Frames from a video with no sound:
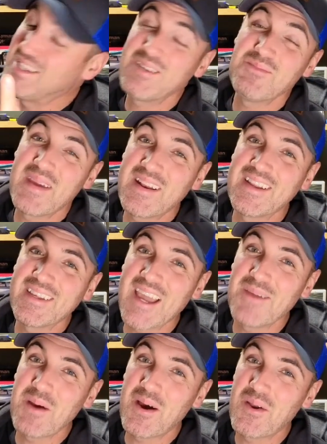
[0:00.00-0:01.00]
SIG made it, it
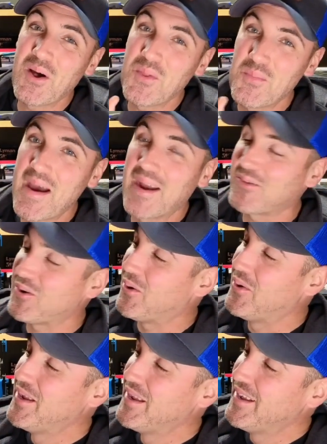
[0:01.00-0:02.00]
came out on the
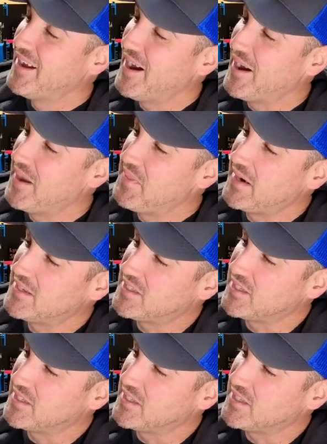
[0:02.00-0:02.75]
macro, and that is